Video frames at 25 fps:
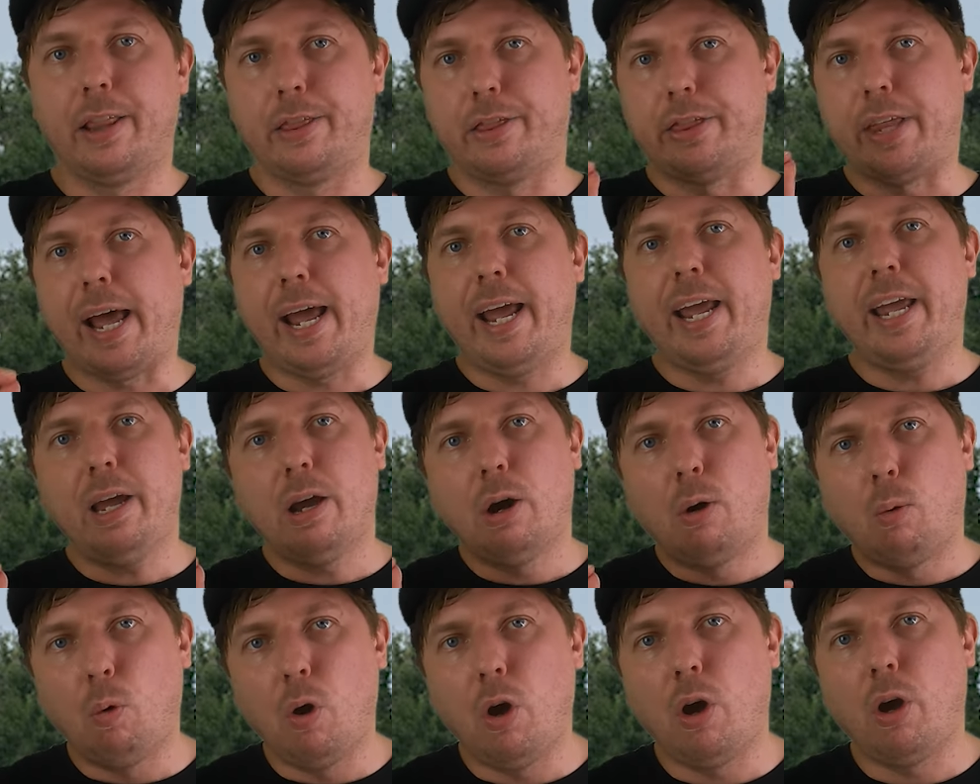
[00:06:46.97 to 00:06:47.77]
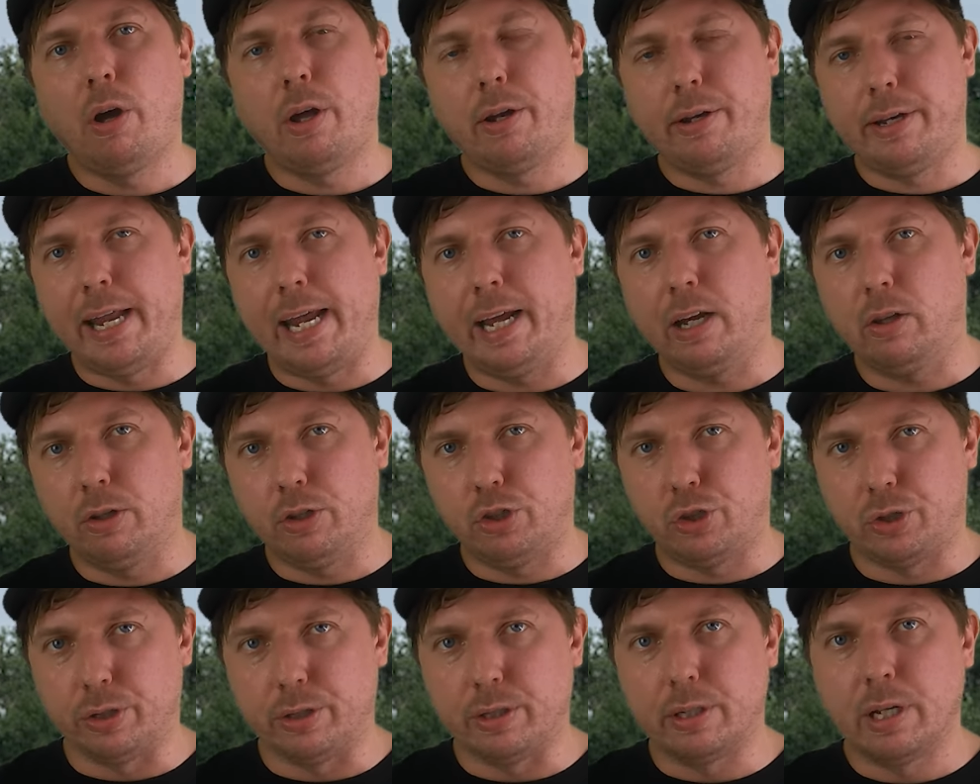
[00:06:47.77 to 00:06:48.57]
they were
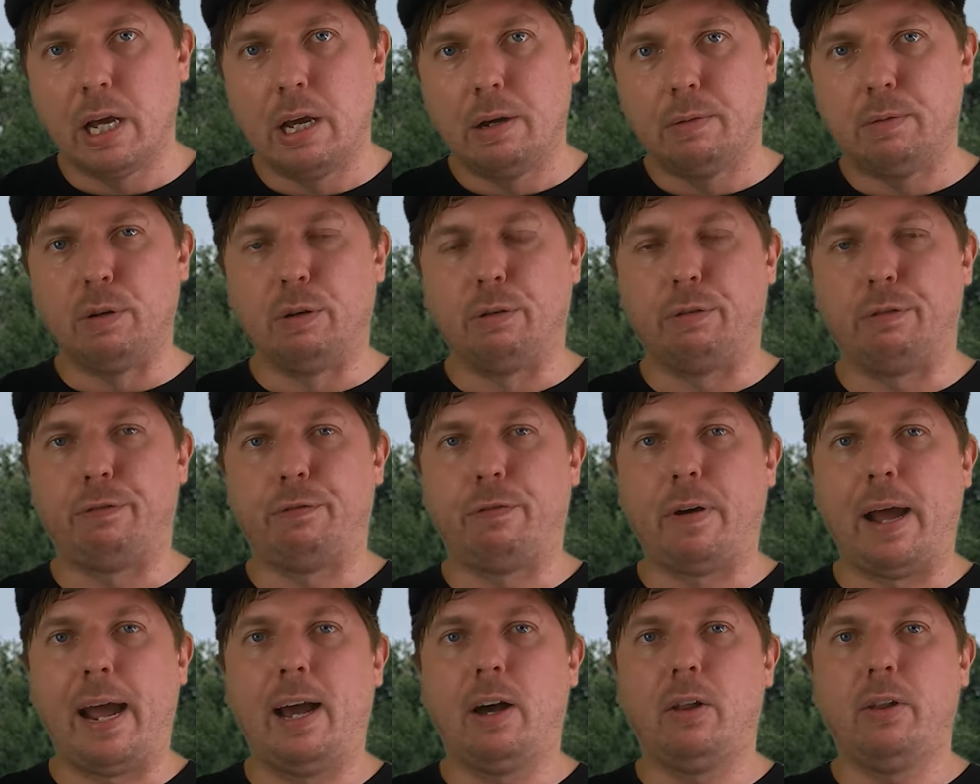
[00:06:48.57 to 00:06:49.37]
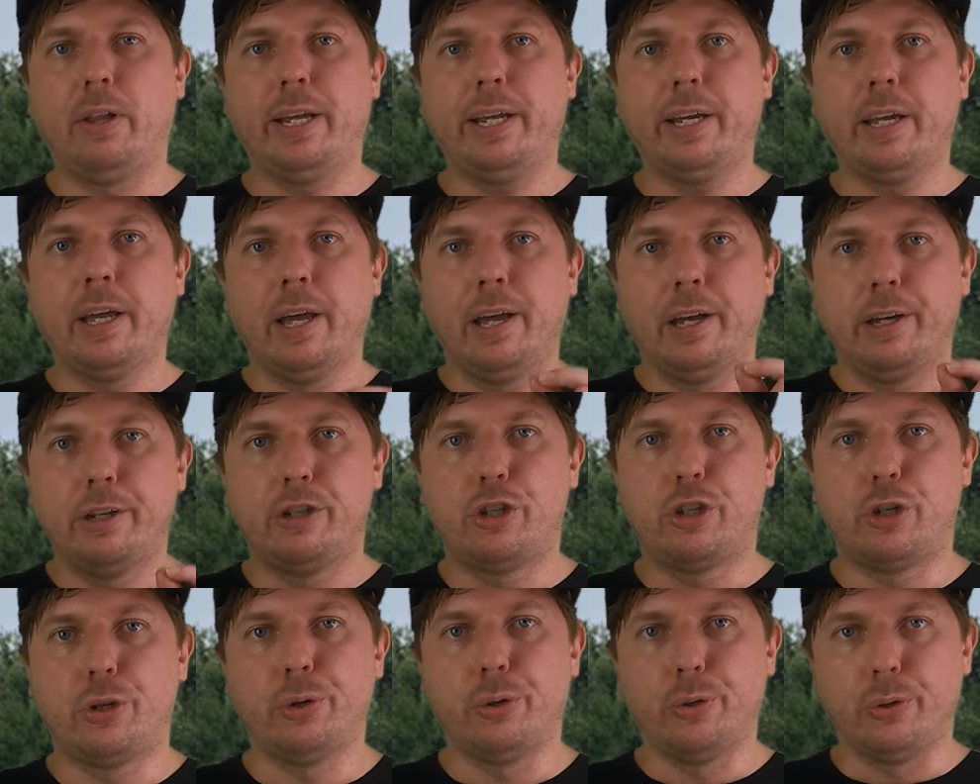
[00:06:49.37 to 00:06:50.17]
negligent for failing
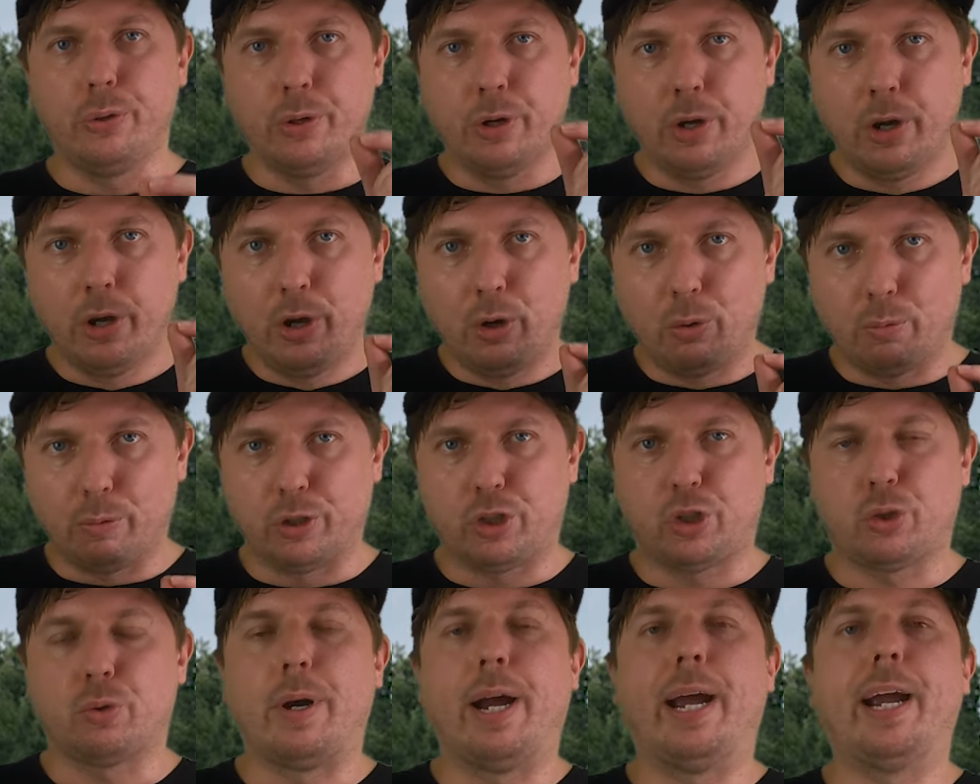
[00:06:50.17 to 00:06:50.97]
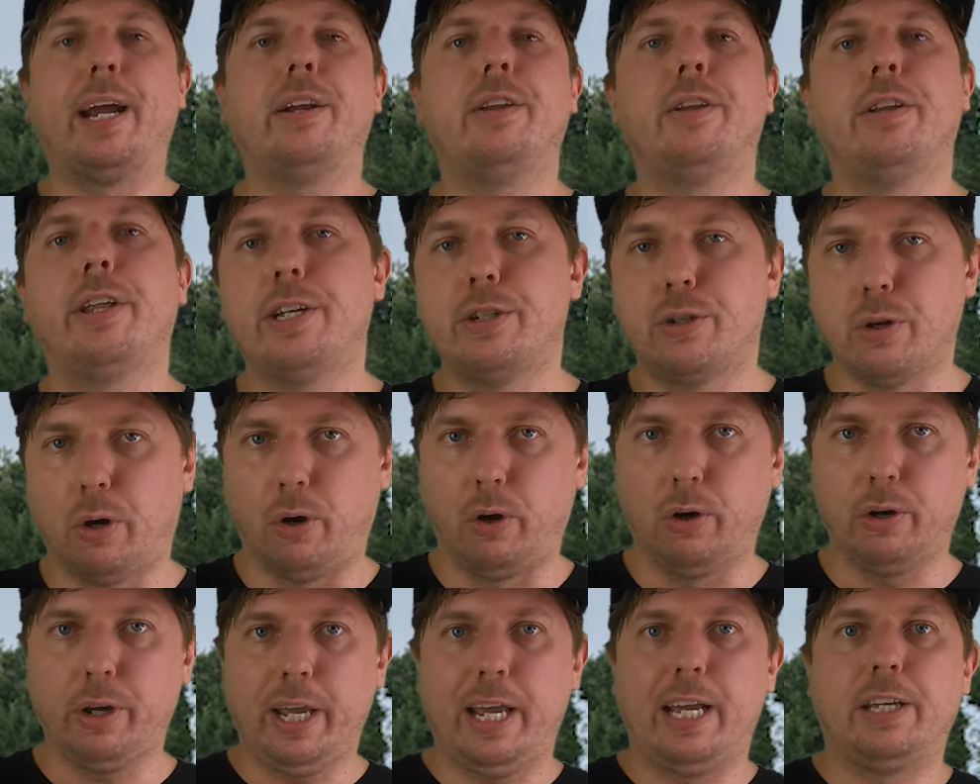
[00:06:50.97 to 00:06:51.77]
to restrain their
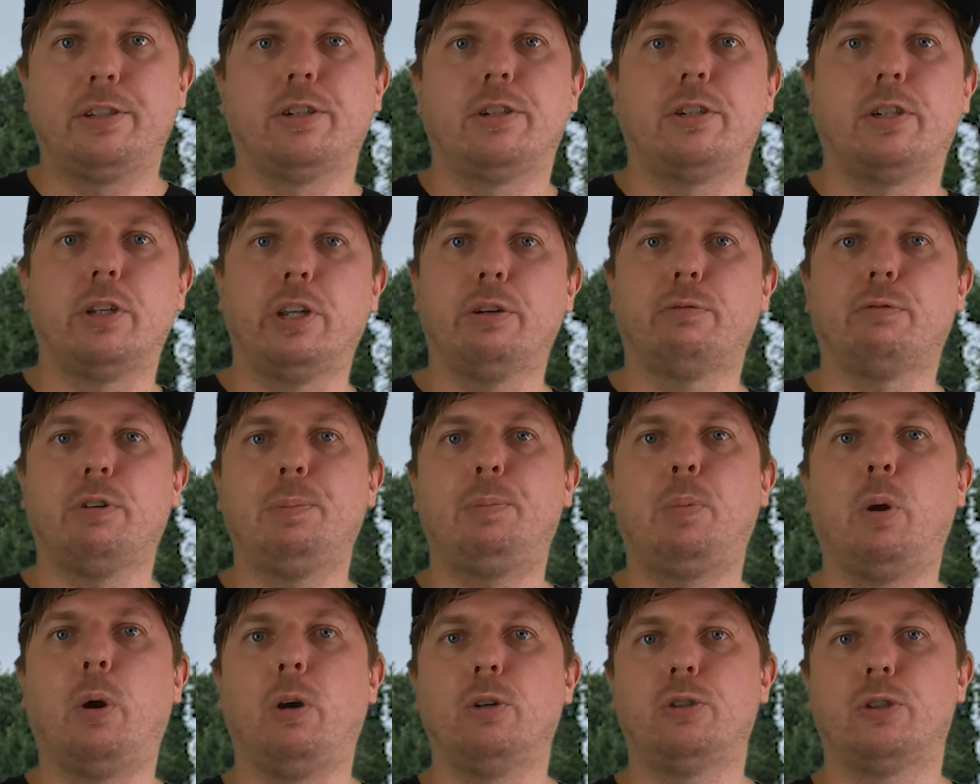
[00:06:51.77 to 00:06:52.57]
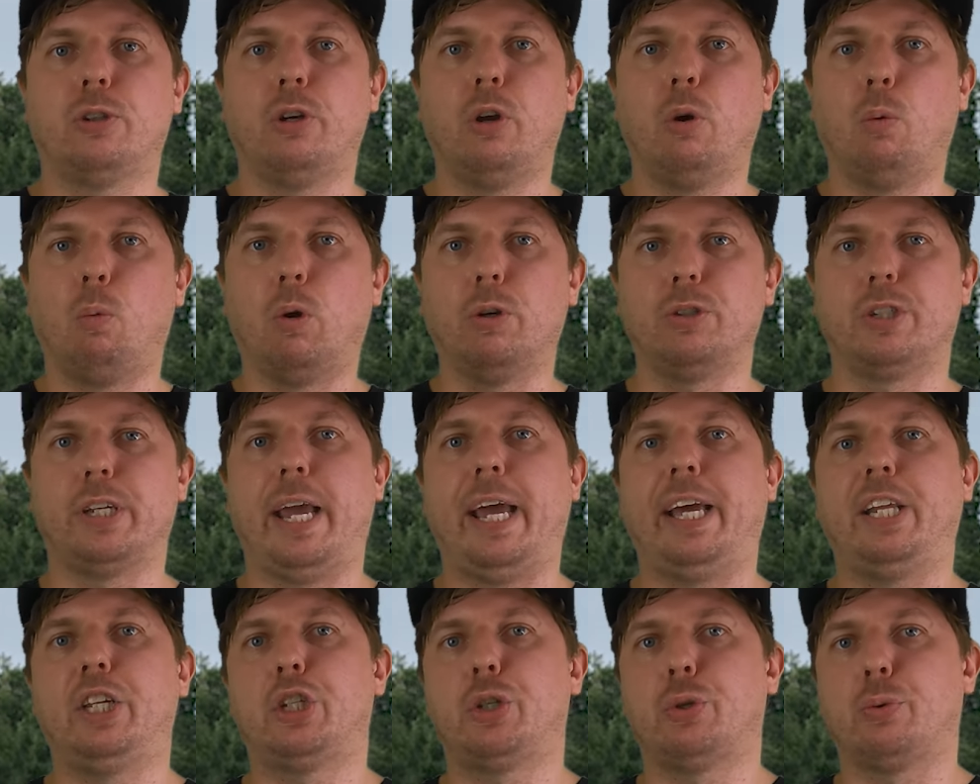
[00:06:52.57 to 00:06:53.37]
dog as a delivery person was
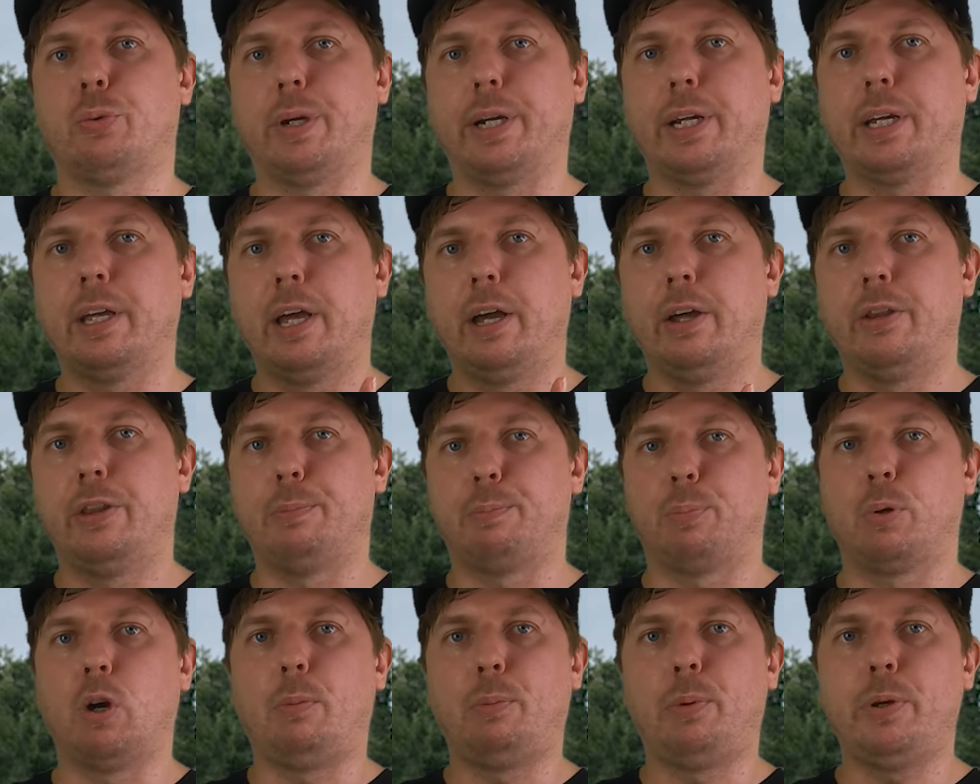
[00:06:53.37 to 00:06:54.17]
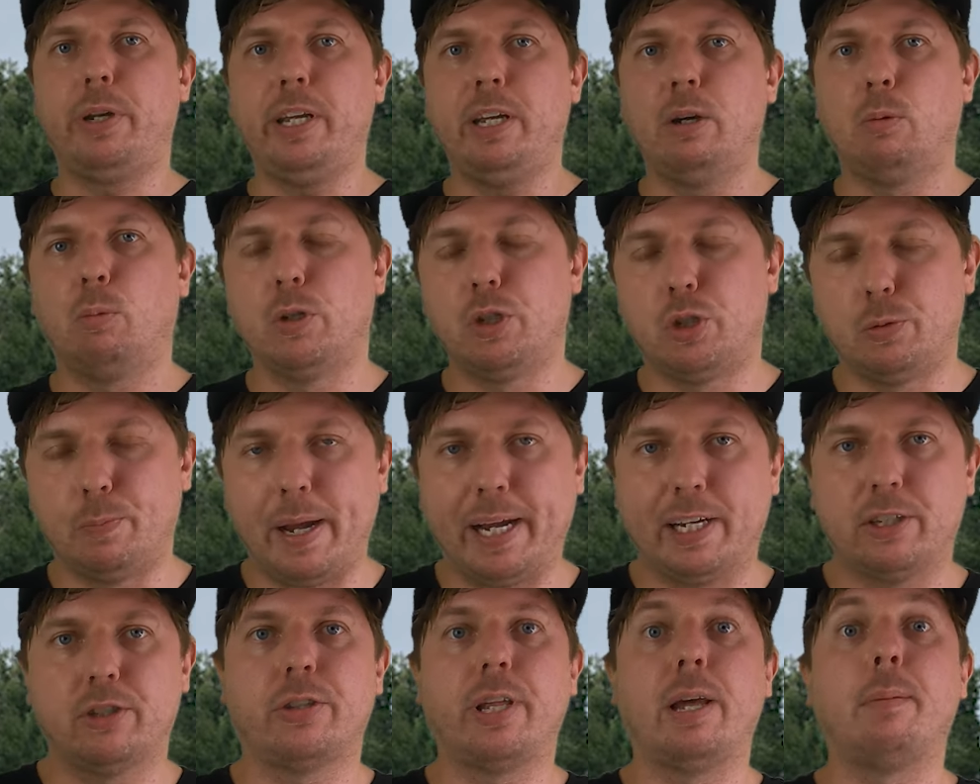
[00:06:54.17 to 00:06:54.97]
entering the property, which
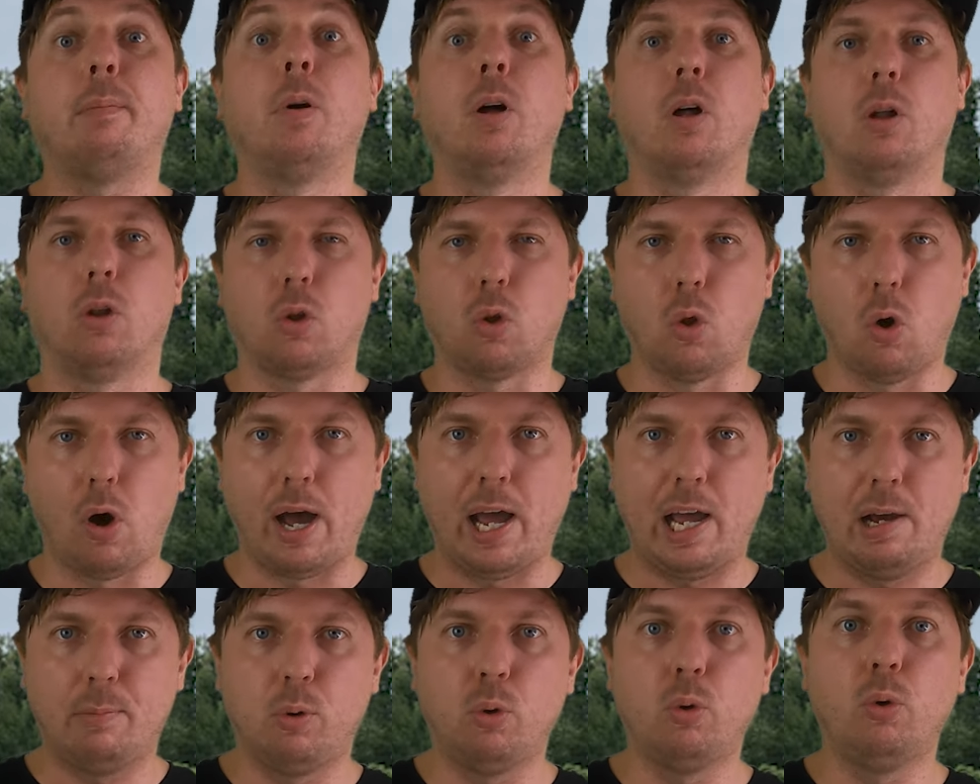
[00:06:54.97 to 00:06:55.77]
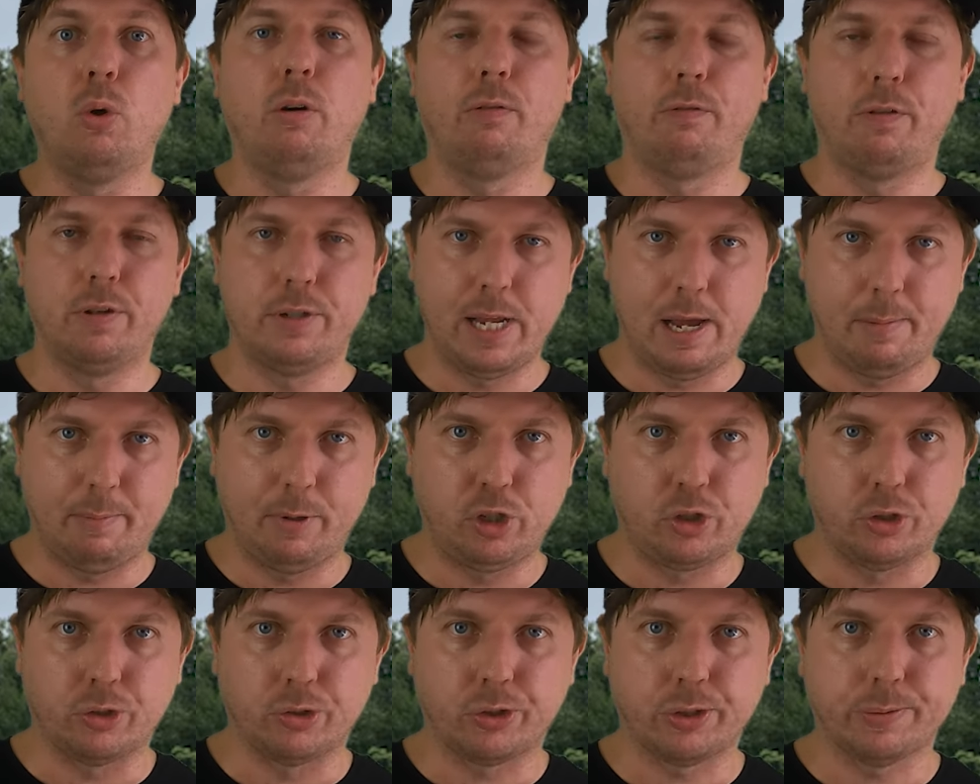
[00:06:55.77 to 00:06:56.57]
makes them liable for
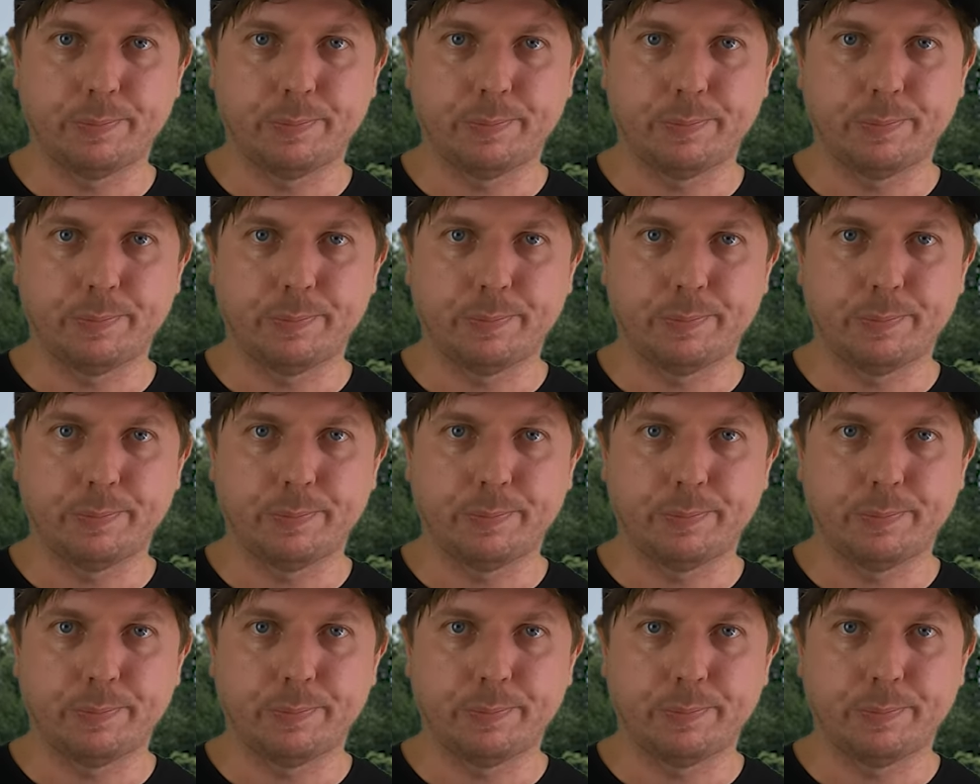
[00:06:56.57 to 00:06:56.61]
damages.